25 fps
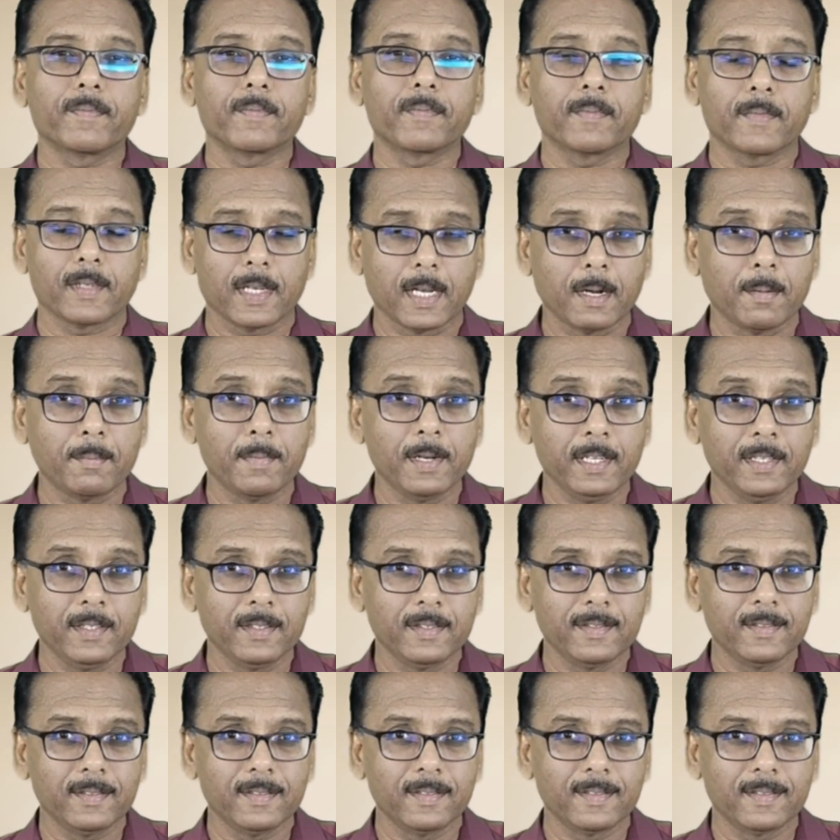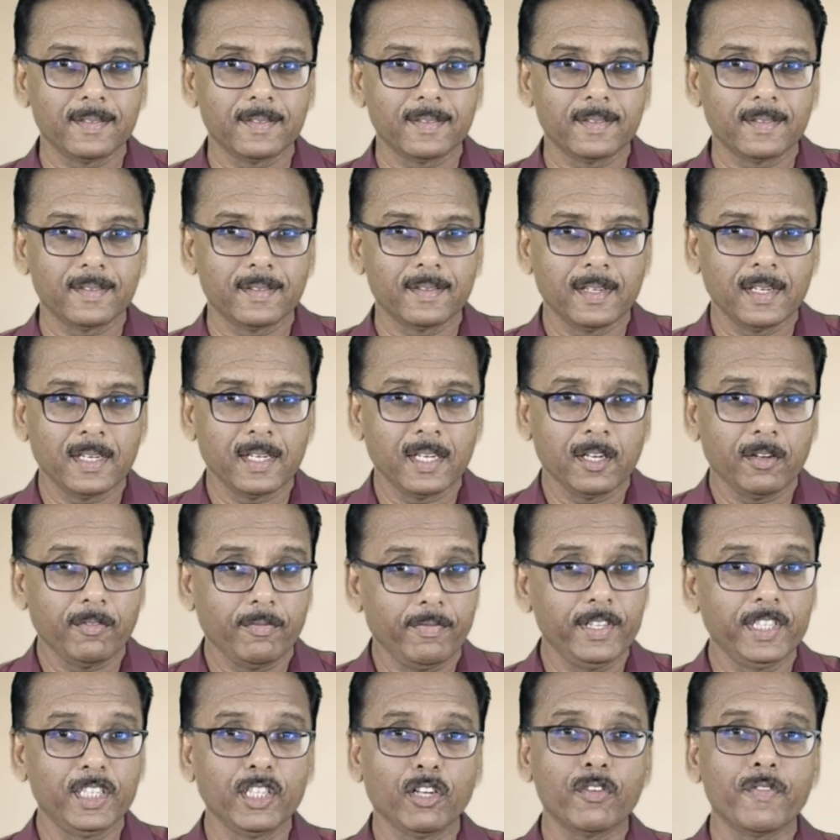Amen.
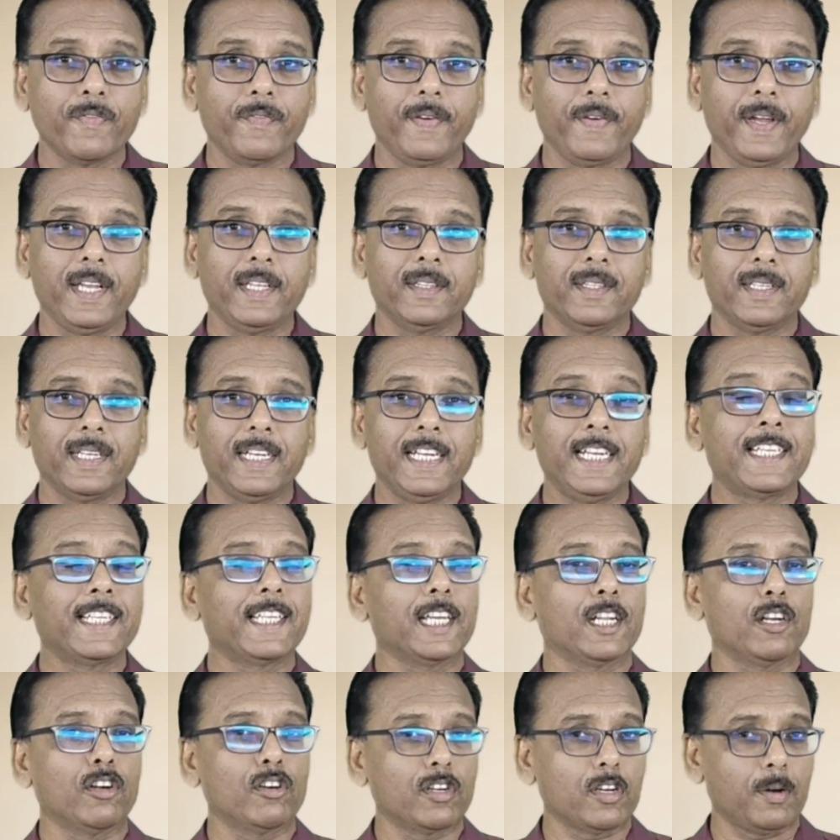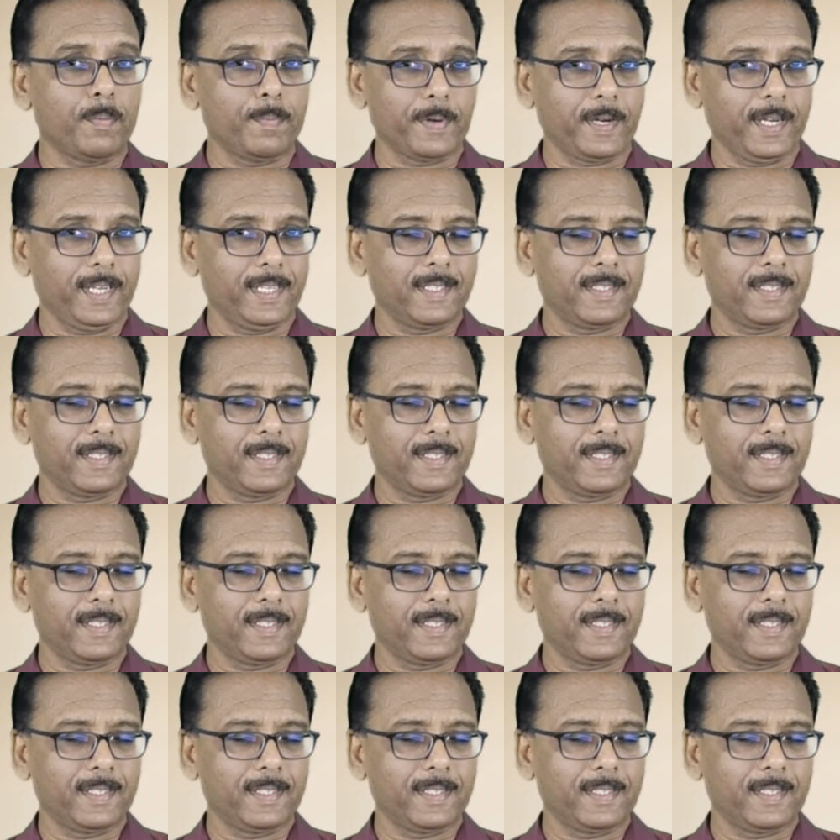Without faith, it cannot operate.